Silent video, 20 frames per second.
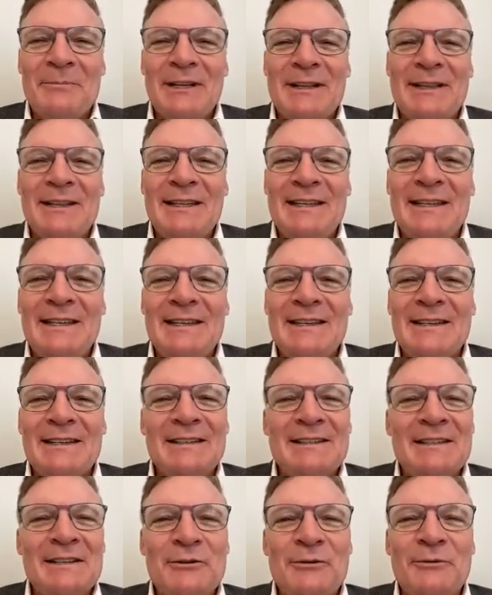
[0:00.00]
But
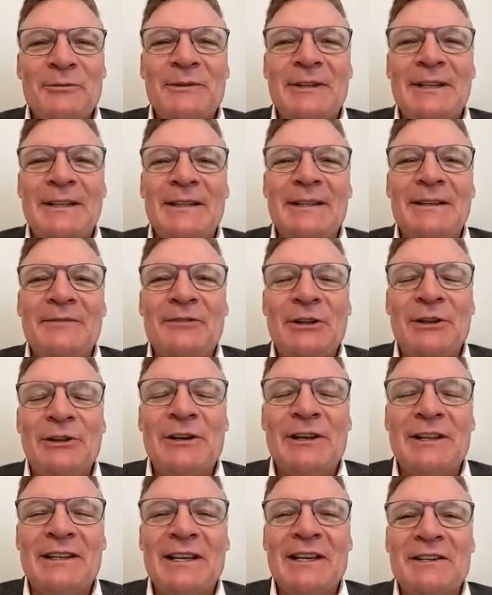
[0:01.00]
if you look at the